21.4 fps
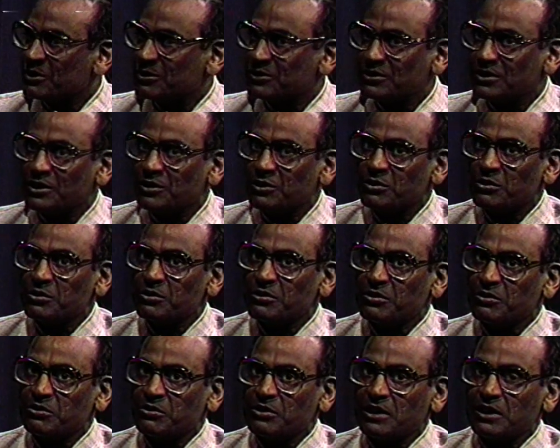they don't
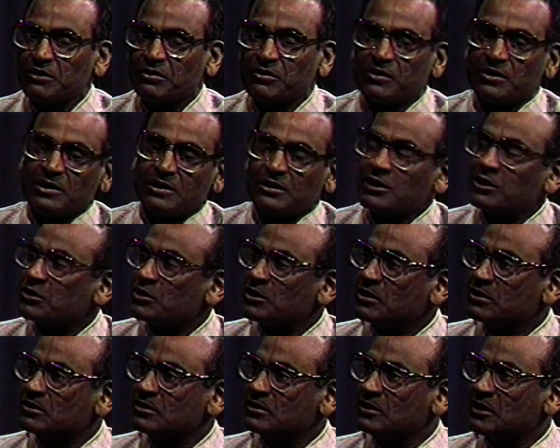really feel that there
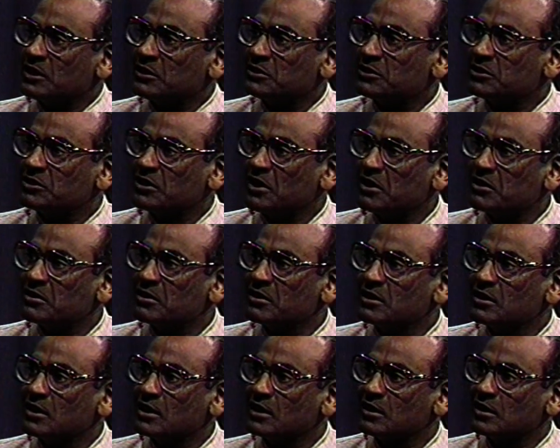is
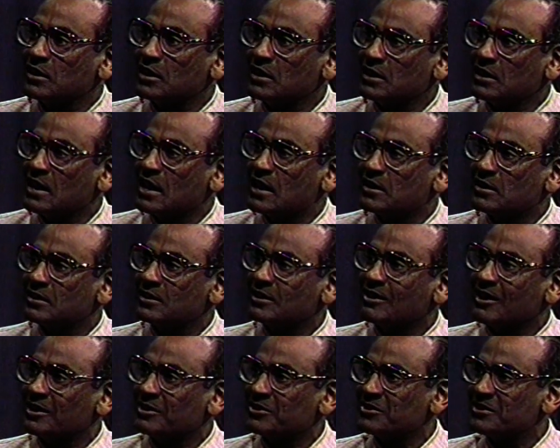necessarily an inherent
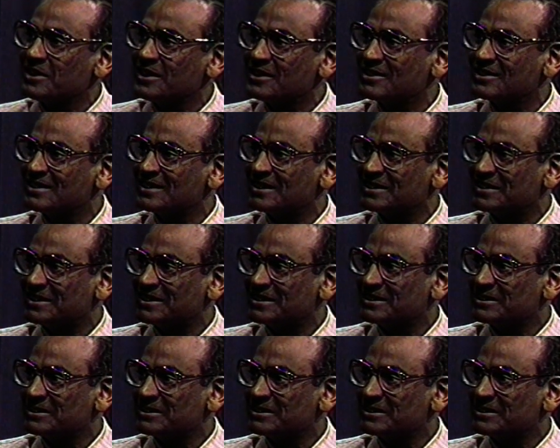contradiction in these.